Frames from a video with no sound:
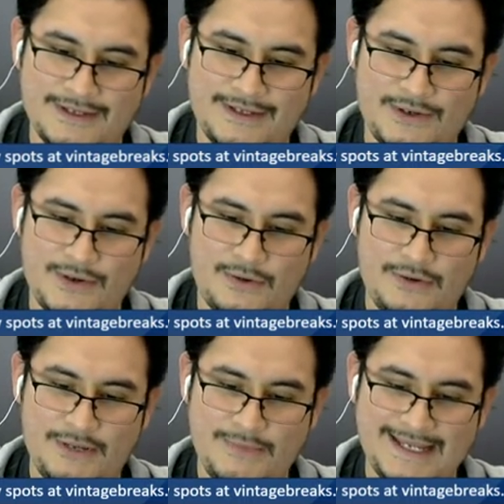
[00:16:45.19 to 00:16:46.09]
Oh,
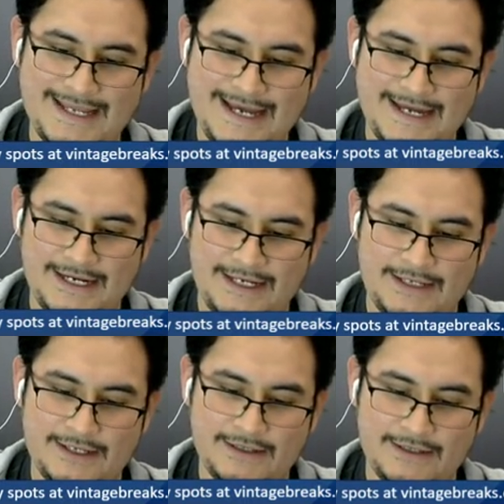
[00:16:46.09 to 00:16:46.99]
Corey man. Maggette
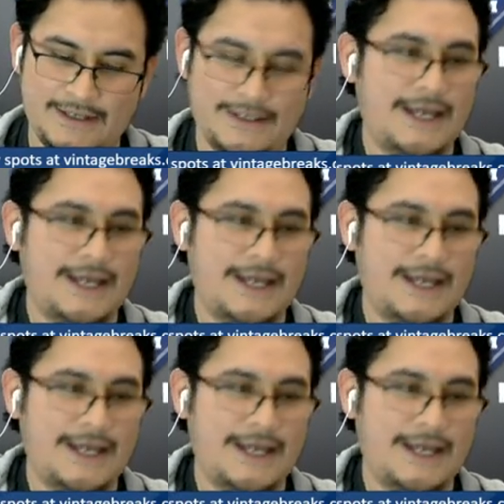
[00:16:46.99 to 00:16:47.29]
on